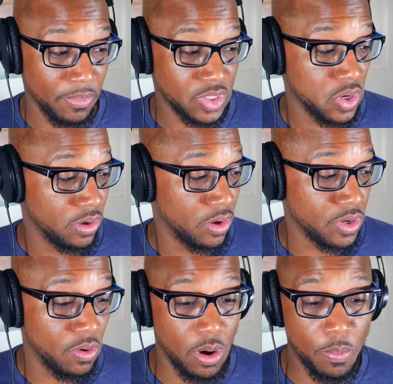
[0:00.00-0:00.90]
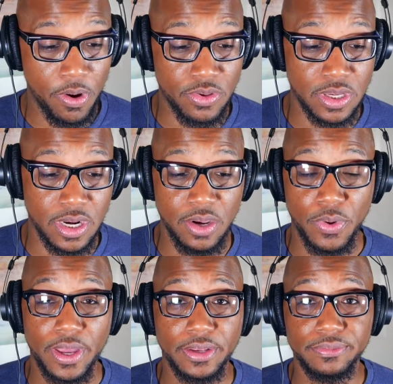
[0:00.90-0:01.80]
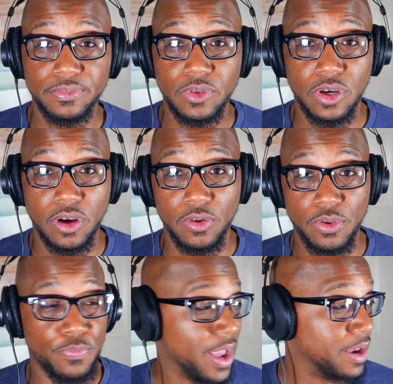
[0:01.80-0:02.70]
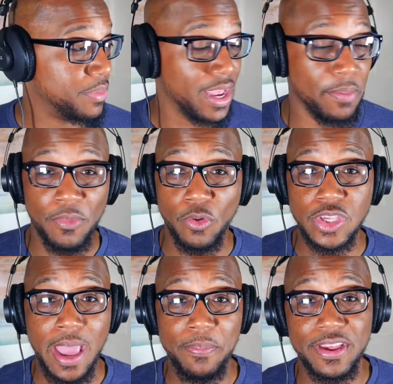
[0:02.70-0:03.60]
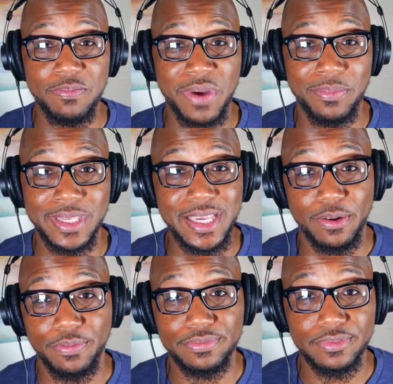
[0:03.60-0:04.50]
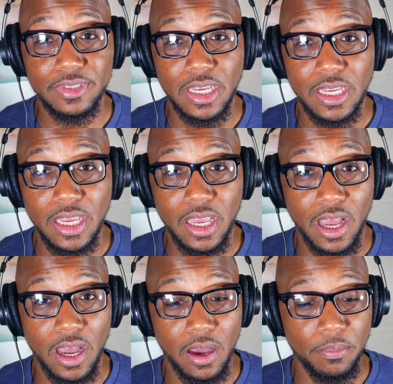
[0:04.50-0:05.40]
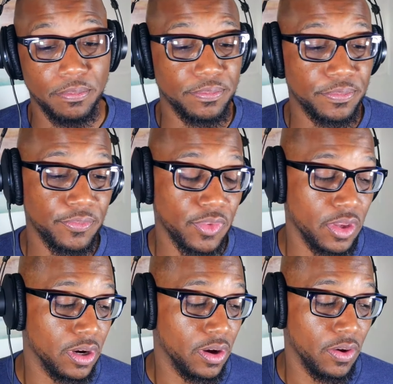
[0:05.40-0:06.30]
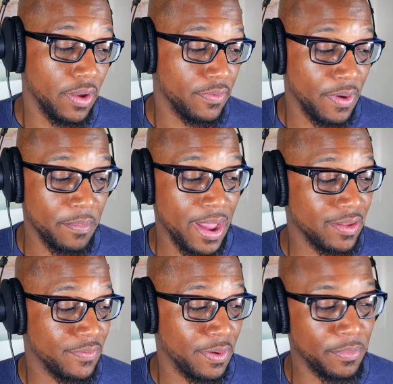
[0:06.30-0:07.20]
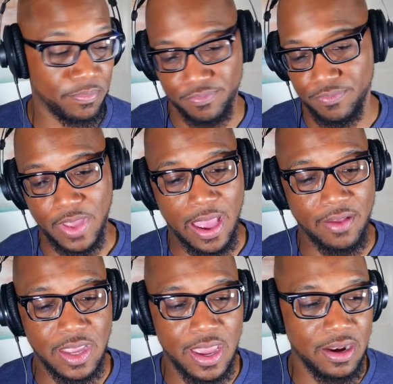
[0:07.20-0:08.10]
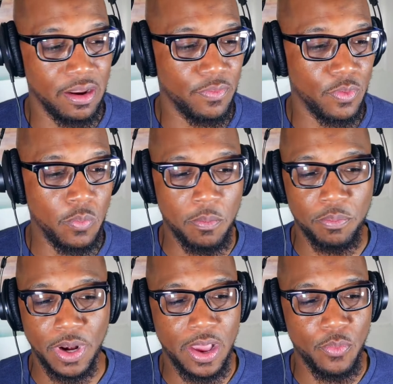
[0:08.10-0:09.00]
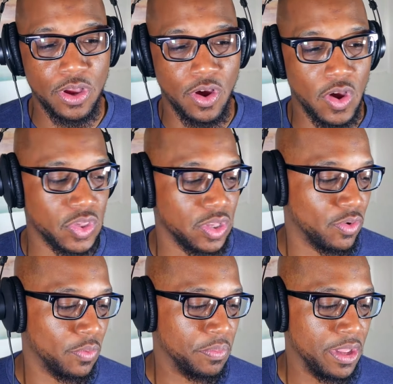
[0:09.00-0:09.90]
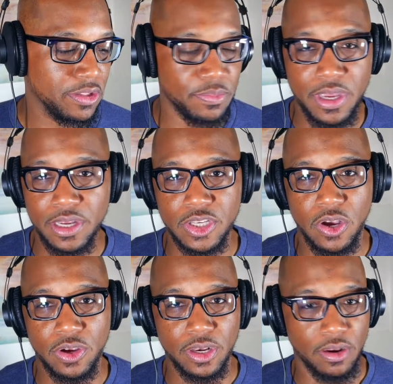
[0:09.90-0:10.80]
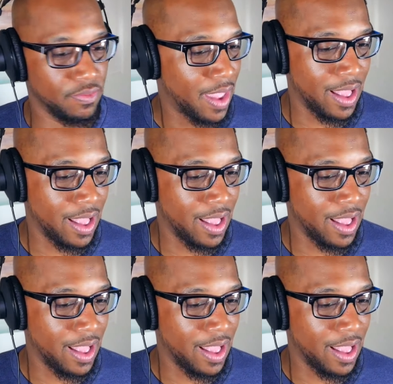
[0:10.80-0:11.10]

I'm a solo dolo person anyway. You know, you find me, I'm most happiest by myself. Um, you know, if I'm out, if I'm out there in the living room, I'm playing with Carson or me and Tamika talking.